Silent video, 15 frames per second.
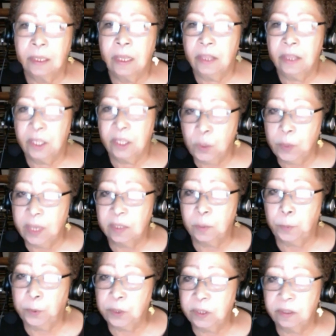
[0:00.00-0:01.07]
the U.S.
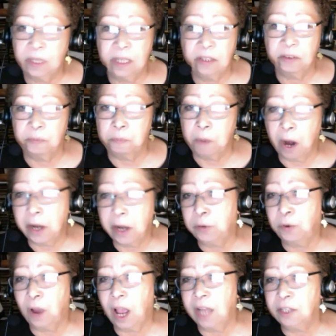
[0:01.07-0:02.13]
precinct of Mardi
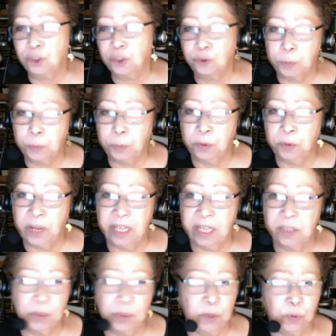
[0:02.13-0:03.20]
Gras and street parades
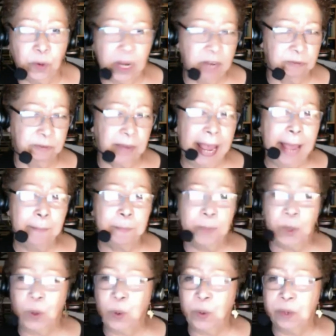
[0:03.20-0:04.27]
with great
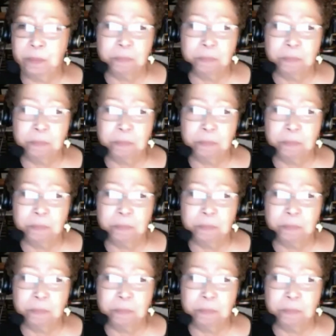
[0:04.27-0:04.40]
flambeaux and